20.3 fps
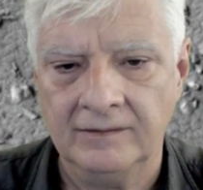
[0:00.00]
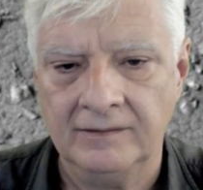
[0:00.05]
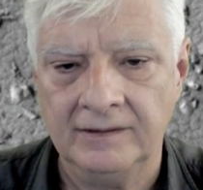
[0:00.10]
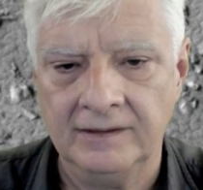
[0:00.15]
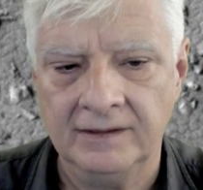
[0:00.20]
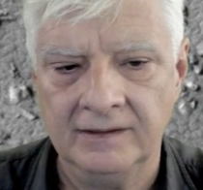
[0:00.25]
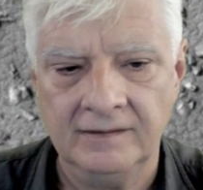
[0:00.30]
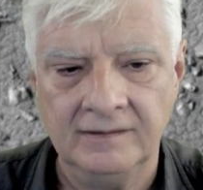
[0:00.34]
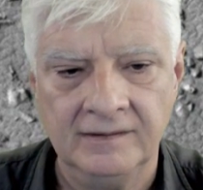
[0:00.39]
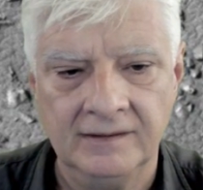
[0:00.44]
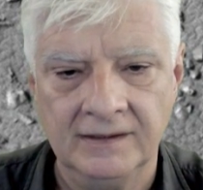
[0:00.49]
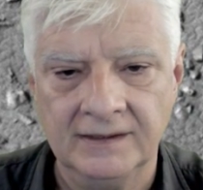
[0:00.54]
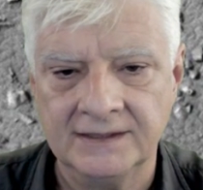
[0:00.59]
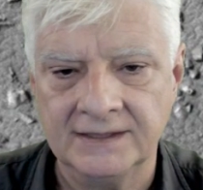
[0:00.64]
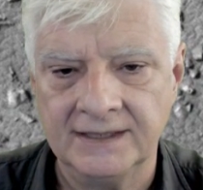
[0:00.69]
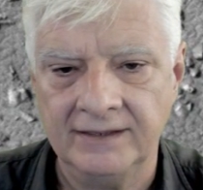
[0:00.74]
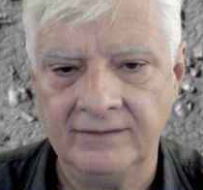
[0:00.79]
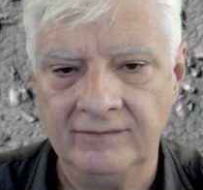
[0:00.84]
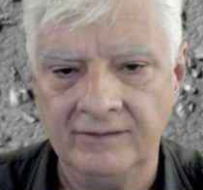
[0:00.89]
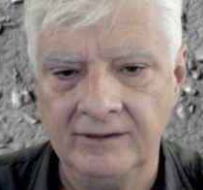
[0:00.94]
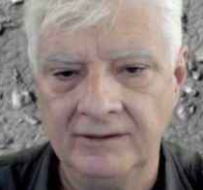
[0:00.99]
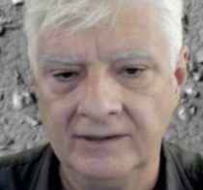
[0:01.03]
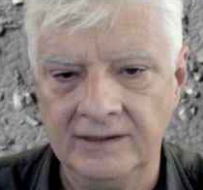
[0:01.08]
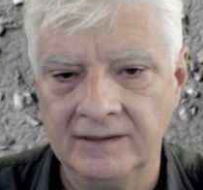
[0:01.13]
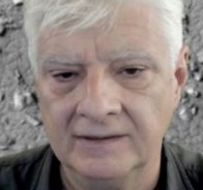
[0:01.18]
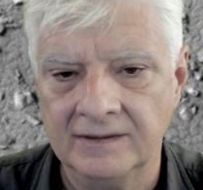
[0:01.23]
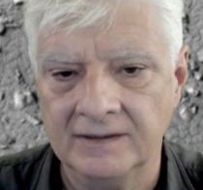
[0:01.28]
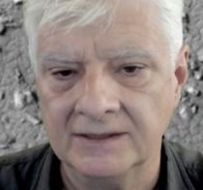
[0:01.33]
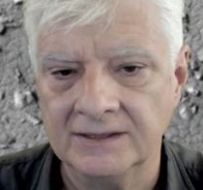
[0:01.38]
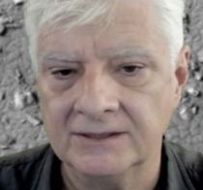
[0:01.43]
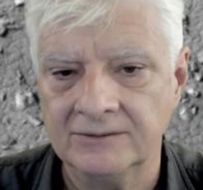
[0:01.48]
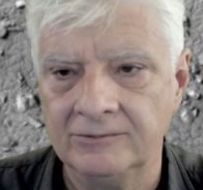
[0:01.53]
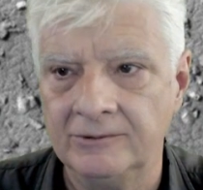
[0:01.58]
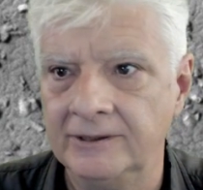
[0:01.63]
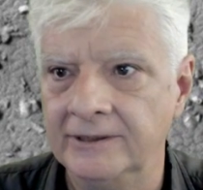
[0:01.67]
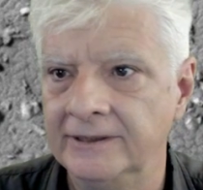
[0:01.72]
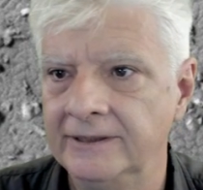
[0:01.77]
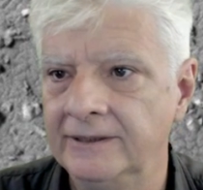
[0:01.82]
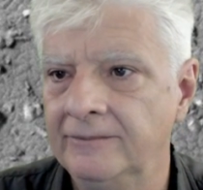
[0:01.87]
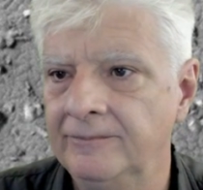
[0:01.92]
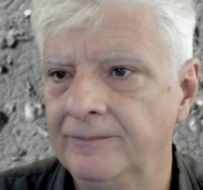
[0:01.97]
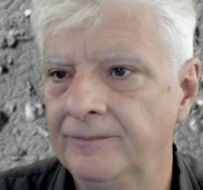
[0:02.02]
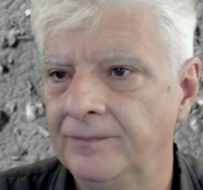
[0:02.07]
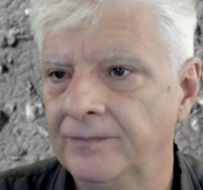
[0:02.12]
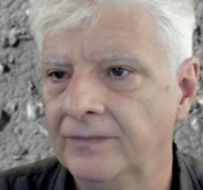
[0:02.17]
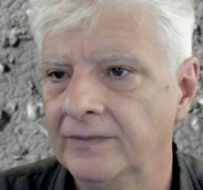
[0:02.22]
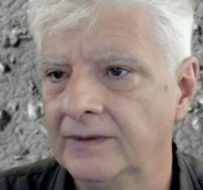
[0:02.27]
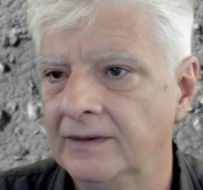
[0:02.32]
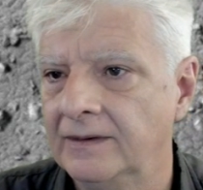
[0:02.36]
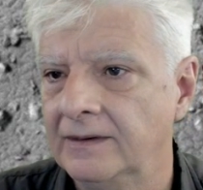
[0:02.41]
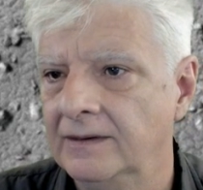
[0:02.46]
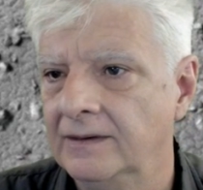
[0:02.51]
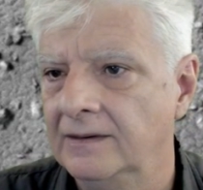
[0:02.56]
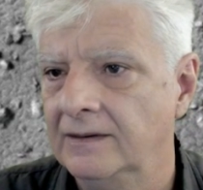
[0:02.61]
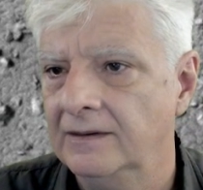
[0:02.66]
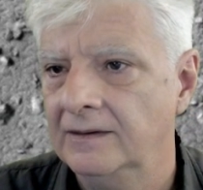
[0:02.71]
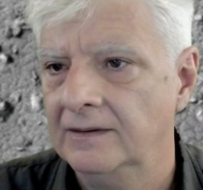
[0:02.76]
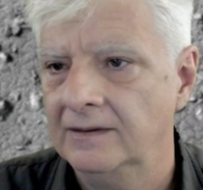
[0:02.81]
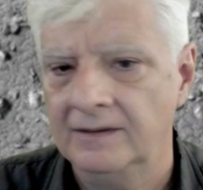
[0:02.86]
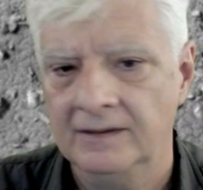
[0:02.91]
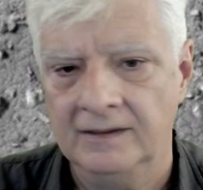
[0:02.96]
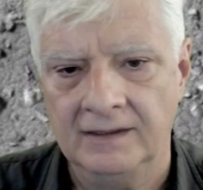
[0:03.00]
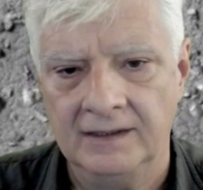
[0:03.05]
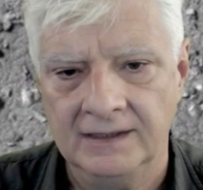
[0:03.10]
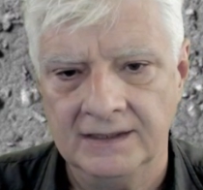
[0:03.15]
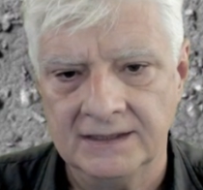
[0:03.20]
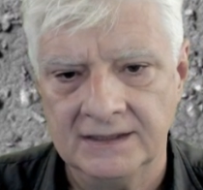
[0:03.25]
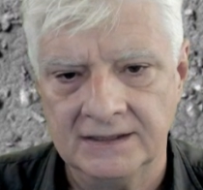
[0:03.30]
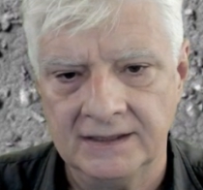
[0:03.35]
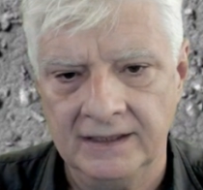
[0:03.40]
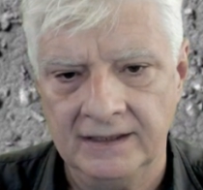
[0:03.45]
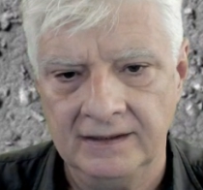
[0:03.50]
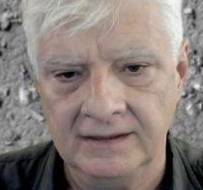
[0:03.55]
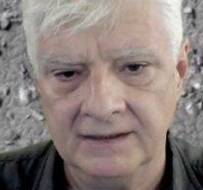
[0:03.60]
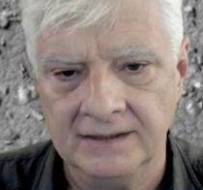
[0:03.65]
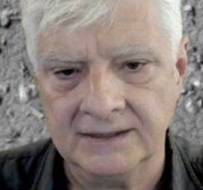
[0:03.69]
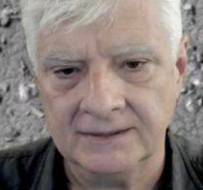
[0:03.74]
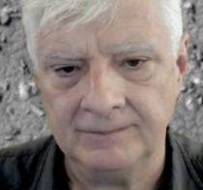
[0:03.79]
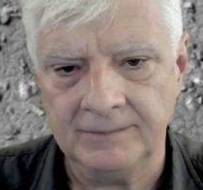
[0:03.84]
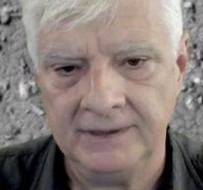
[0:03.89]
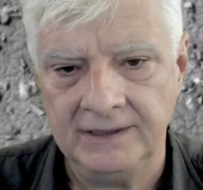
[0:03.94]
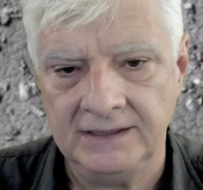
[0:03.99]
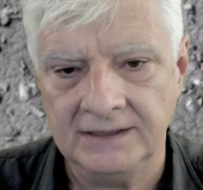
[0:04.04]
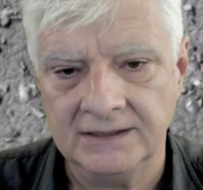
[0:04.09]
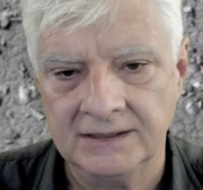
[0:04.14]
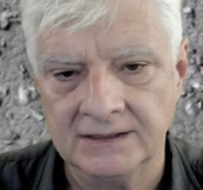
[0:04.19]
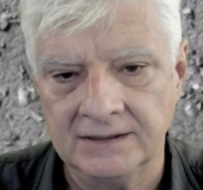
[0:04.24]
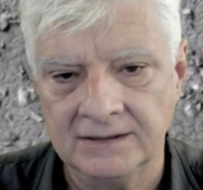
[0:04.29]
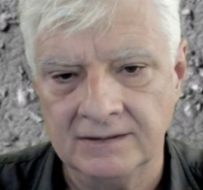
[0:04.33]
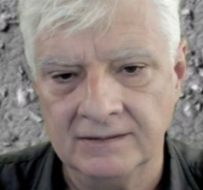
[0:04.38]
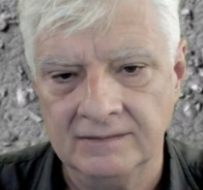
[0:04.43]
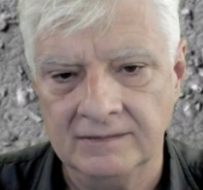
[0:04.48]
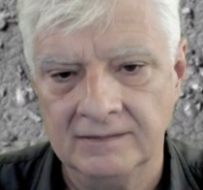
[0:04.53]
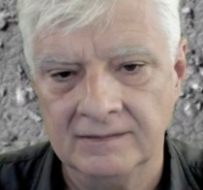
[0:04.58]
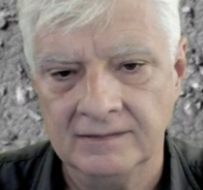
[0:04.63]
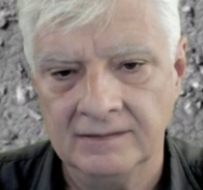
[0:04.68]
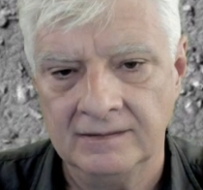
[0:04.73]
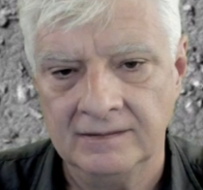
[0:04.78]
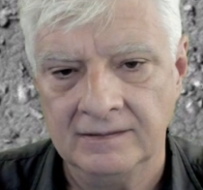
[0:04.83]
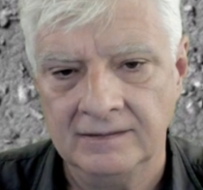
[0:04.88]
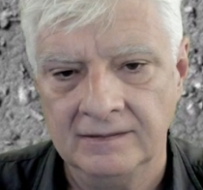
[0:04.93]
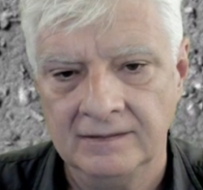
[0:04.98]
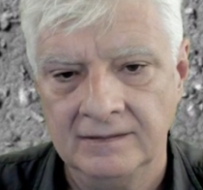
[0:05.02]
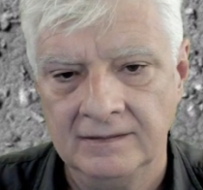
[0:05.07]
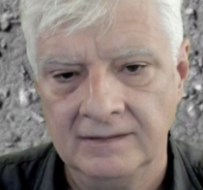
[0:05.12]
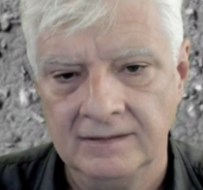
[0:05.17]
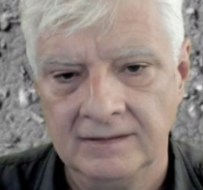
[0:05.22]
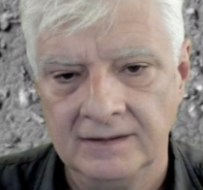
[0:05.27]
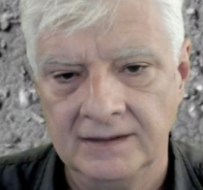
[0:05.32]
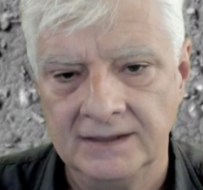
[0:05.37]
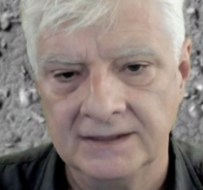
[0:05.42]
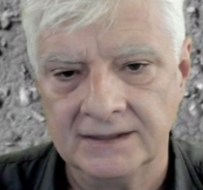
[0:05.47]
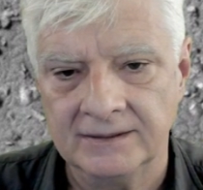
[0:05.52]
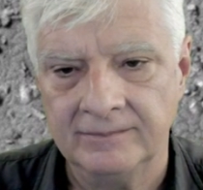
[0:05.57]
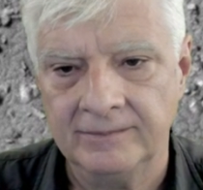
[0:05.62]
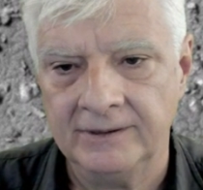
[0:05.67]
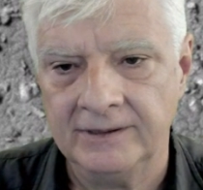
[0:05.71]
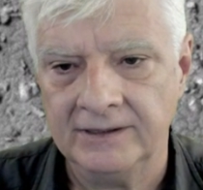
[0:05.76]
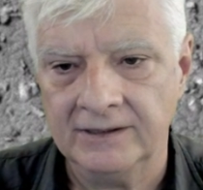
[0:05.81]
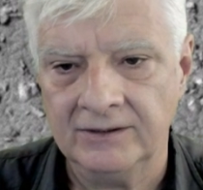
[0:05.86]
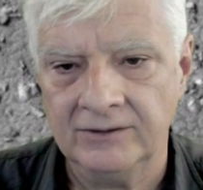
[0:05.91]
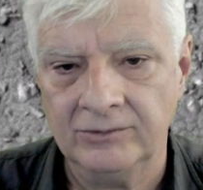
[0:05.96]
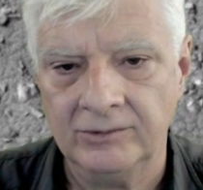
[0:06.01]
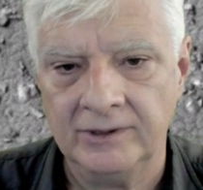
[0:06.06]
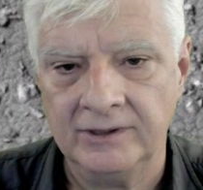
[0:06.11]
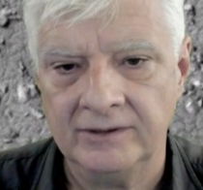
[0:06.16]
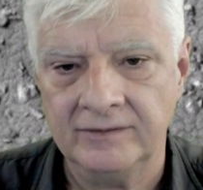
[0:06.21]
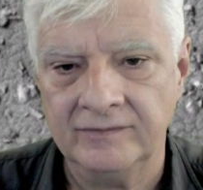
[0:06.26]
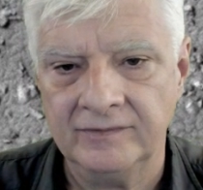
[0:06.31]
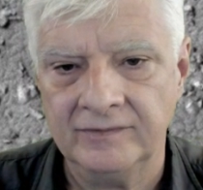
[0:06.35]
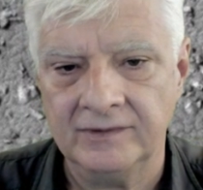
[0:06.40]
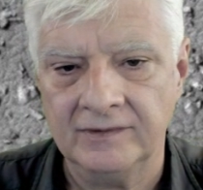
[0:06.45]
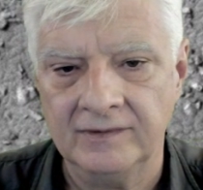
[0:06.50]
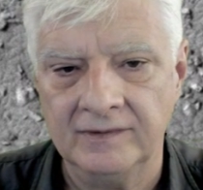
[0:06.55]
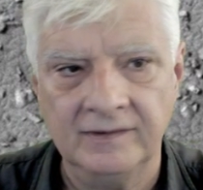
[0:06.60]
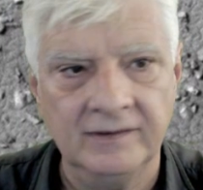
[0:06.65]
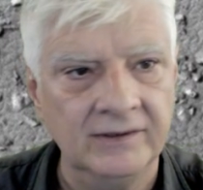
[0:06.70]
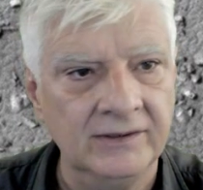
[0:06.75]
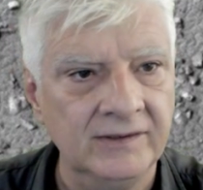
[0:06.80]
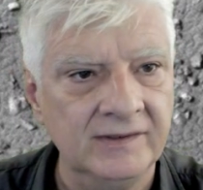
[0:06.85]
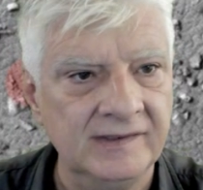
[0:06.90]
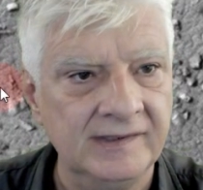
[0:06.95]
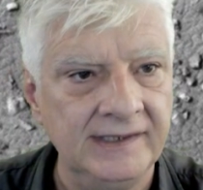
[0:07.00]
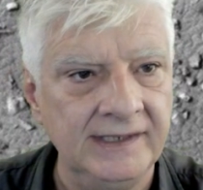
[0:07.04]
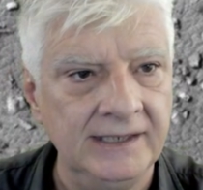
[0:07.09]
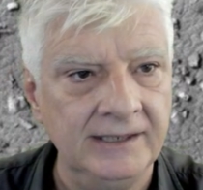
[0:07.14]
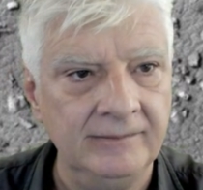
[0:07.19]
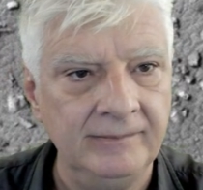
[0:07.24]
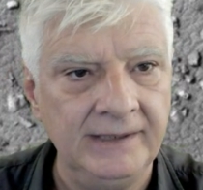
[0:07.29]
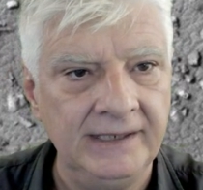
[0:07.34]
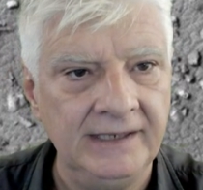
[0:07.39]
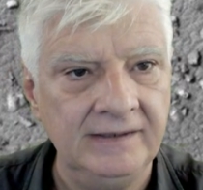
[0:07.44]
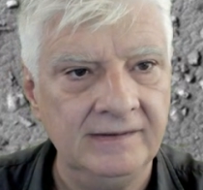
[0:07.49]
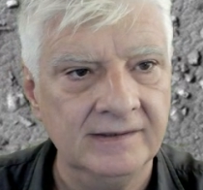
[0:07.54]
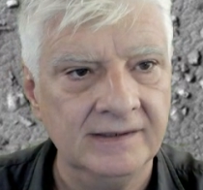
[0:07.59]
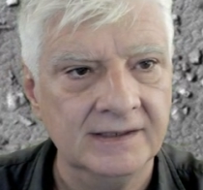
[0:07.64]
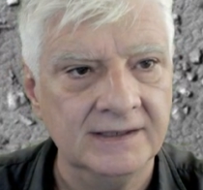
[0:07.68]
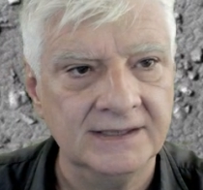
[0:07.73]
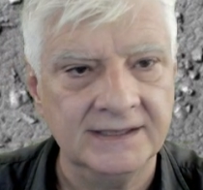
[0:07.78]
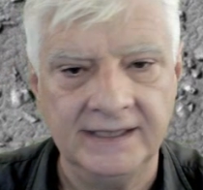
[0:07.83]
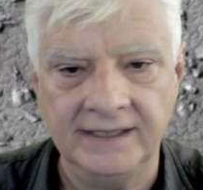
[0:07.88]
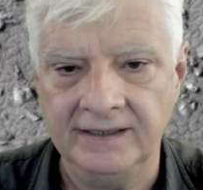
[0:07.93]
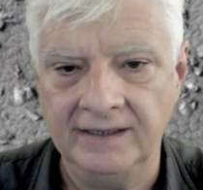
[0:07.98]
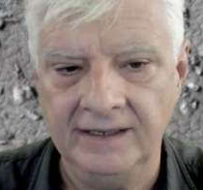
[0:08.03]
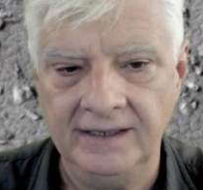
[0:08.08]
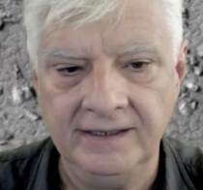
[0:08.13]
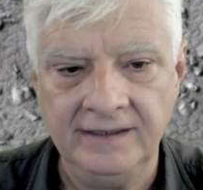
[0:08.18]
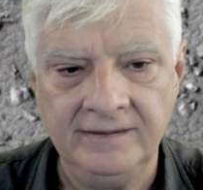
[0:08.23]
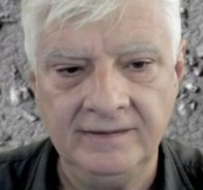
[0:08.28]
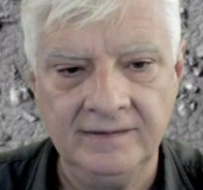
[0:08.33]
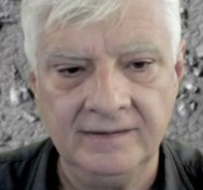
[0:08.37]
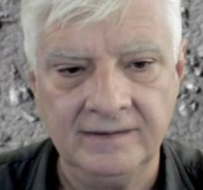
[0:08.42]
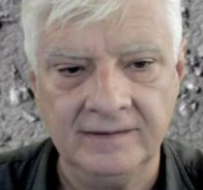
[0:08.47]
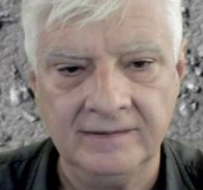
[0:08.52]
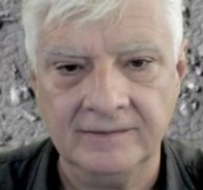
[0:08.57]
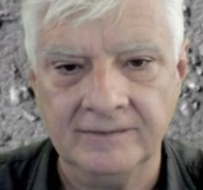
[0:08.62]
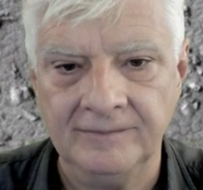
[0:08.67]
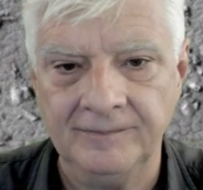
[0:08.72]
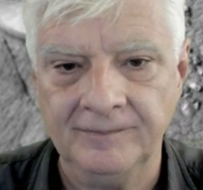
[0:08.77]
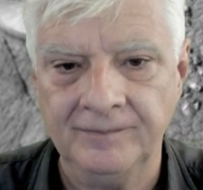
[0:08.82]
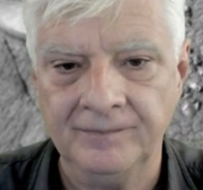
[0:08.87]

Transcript: Right, let's have a look at this one. I'd say this piece is about twelve to thirteen meters in length.